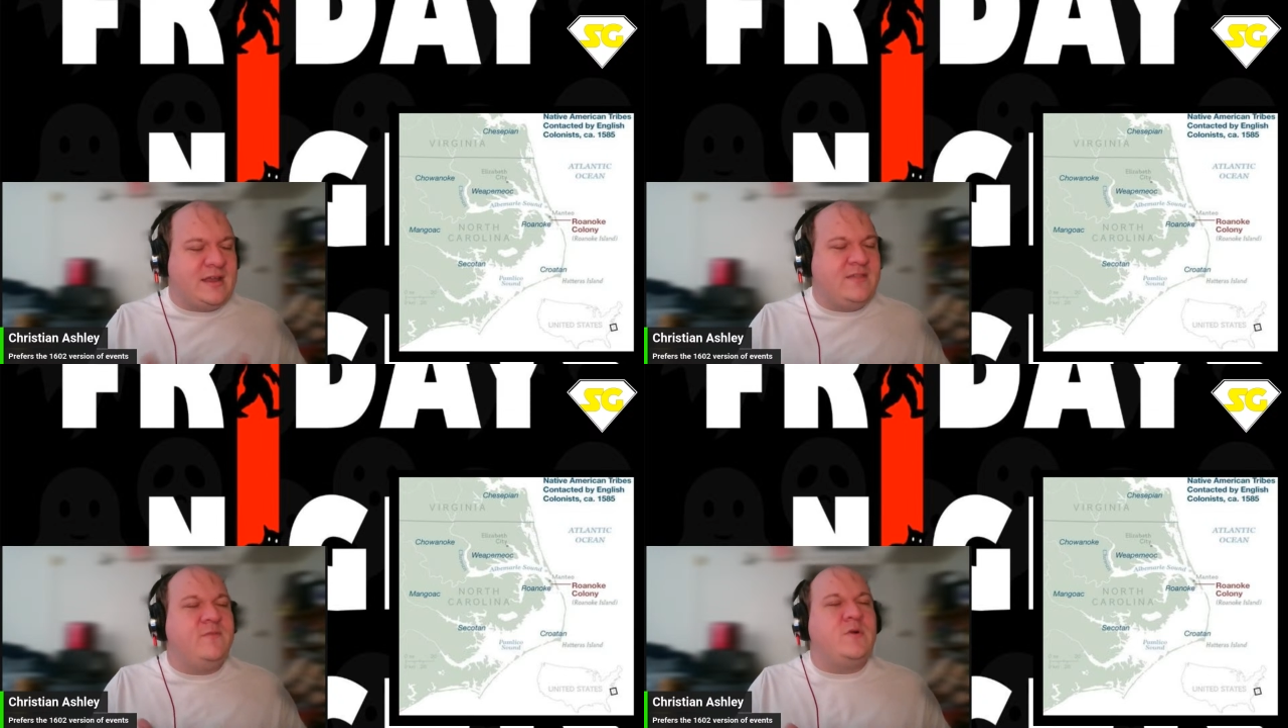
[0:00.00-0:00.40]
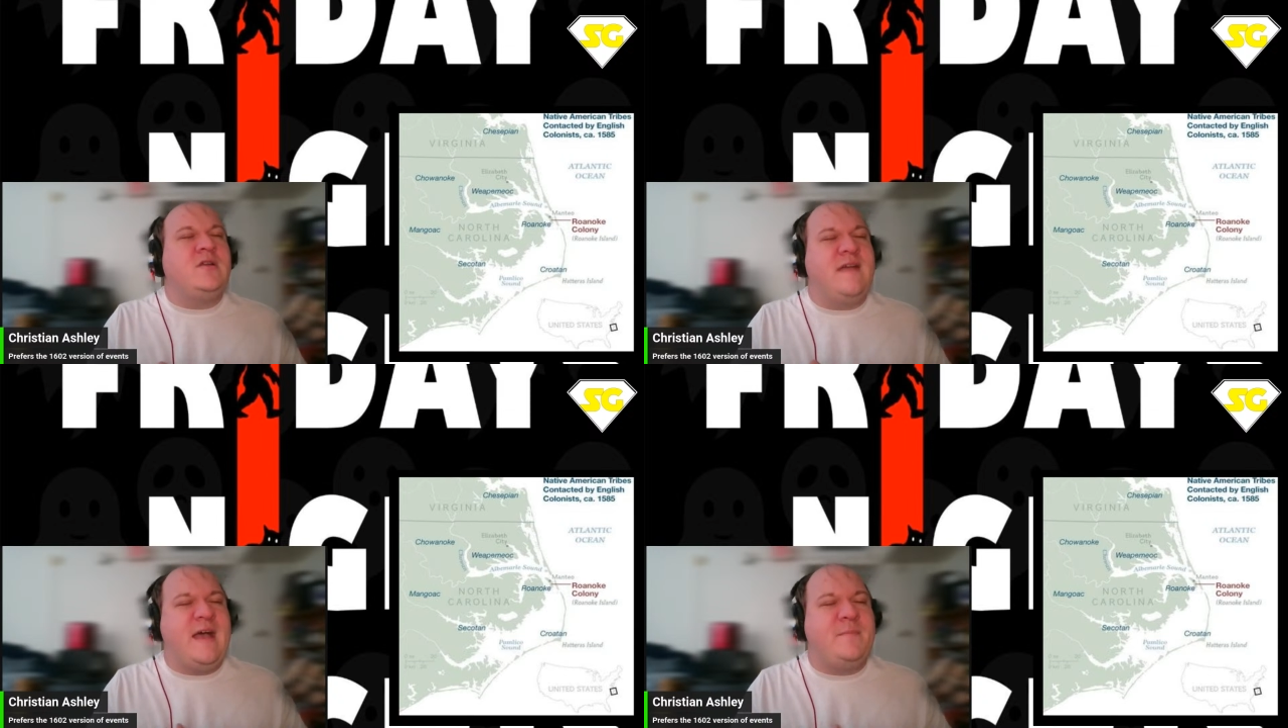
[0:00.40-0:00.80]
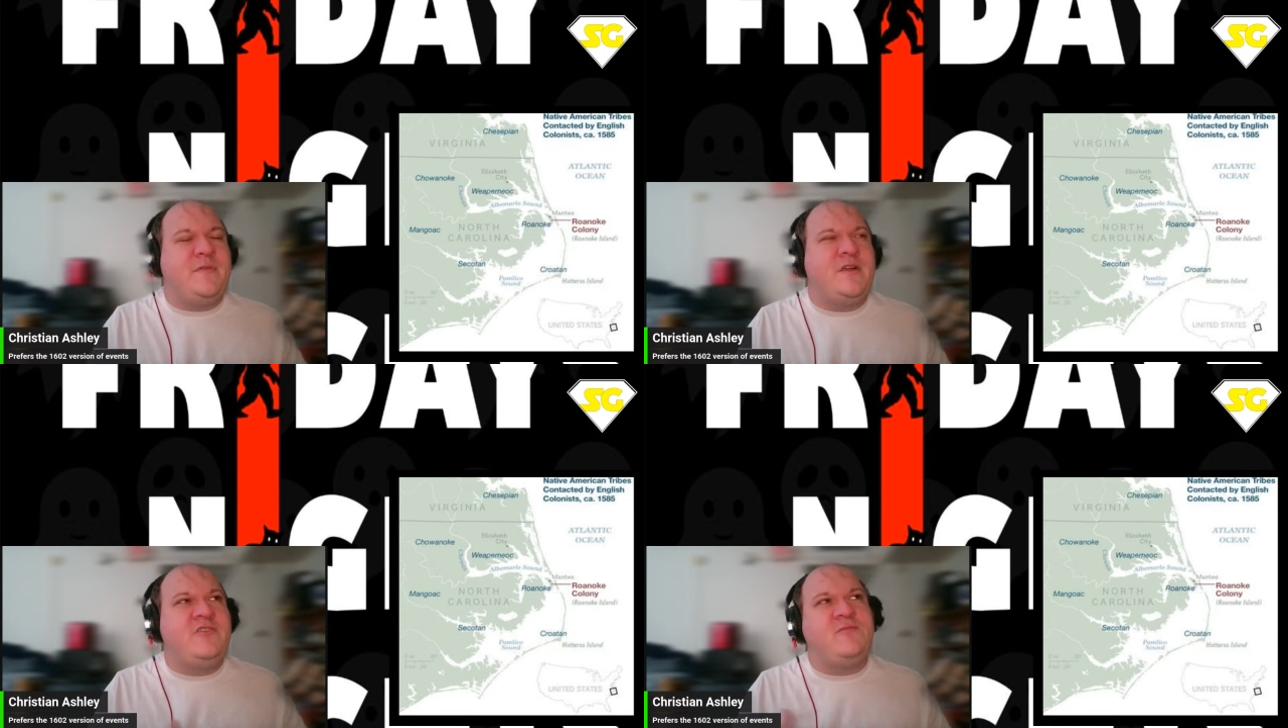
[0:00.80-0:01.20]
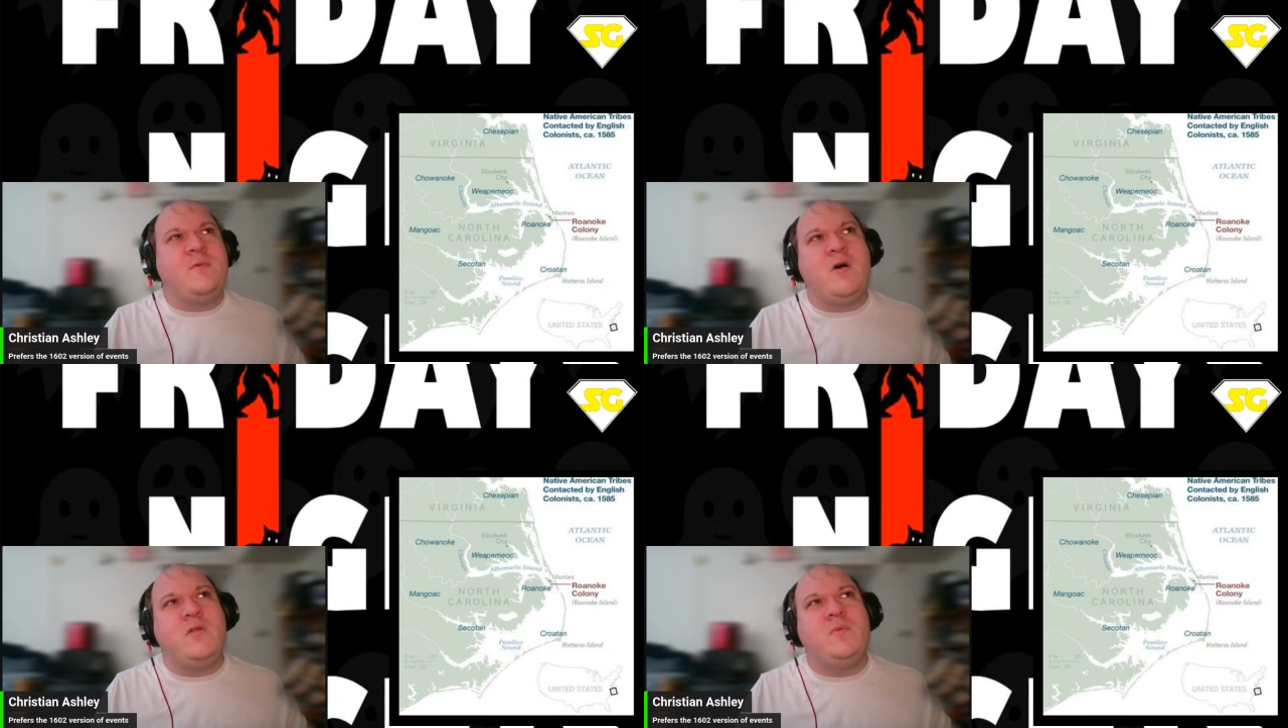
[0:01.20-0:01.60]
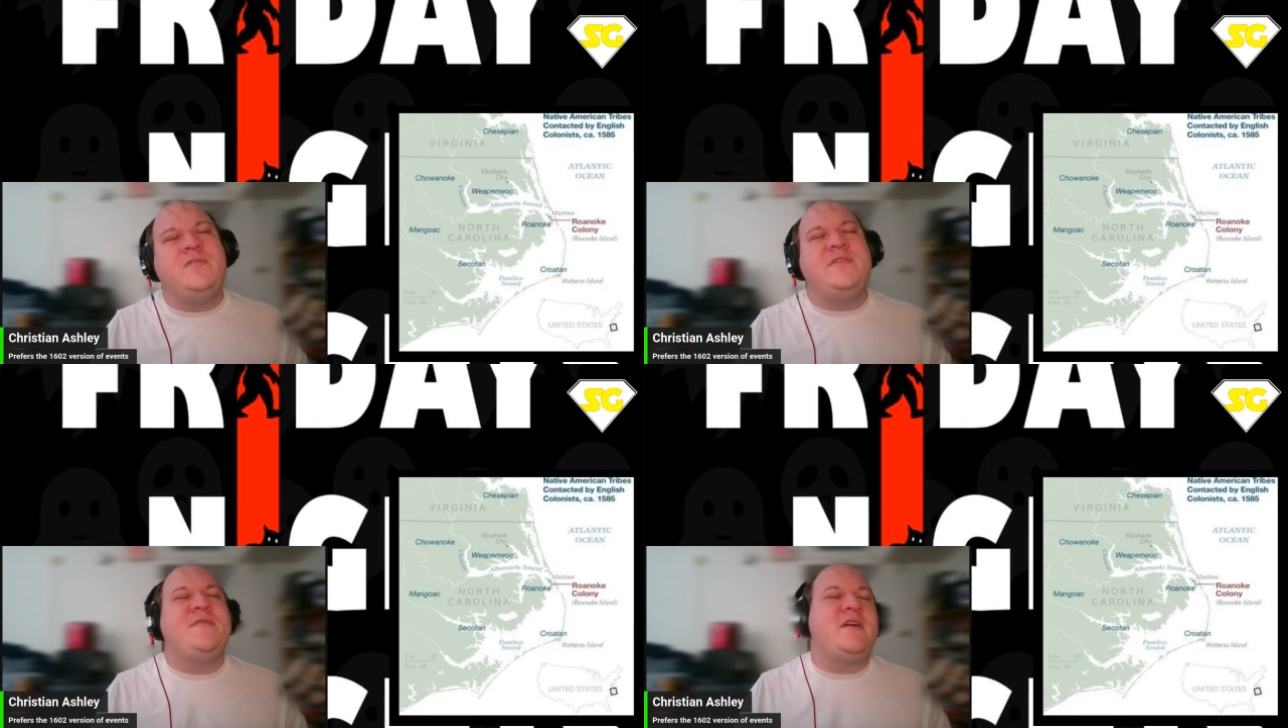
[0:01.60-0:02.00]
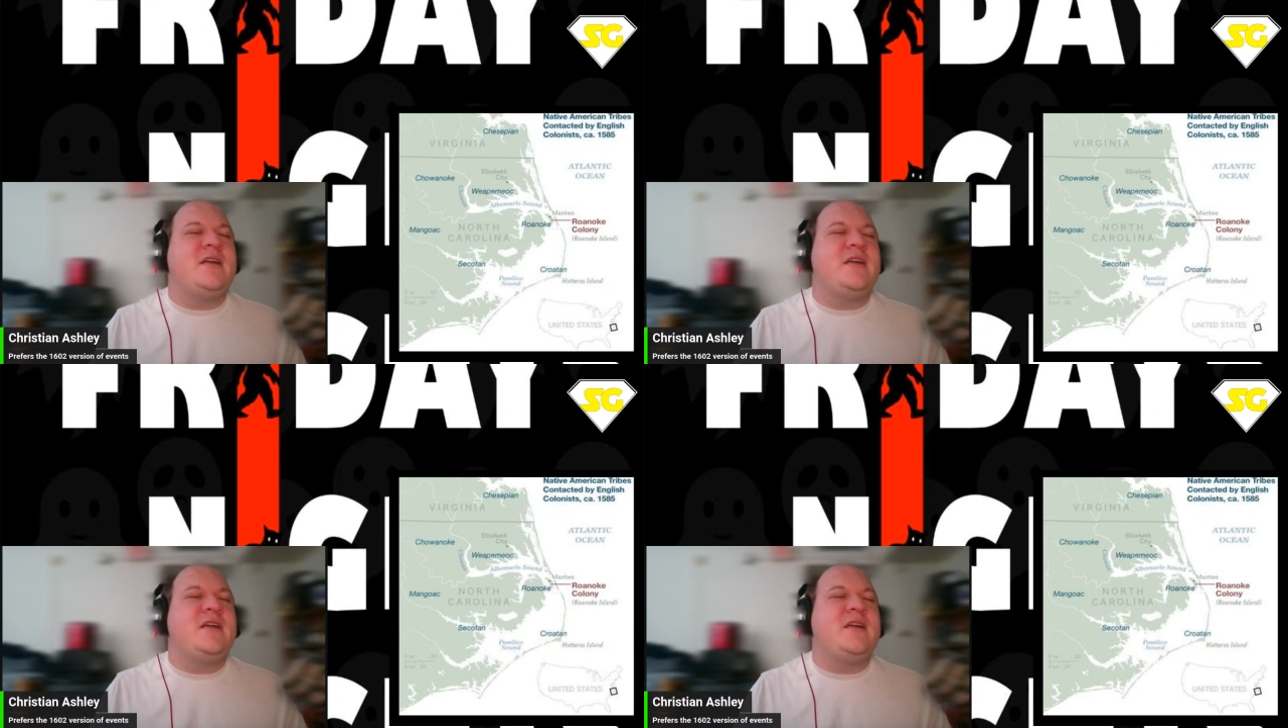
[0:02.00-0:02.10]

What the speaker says: ideas of what could have happened. There are smaller ones out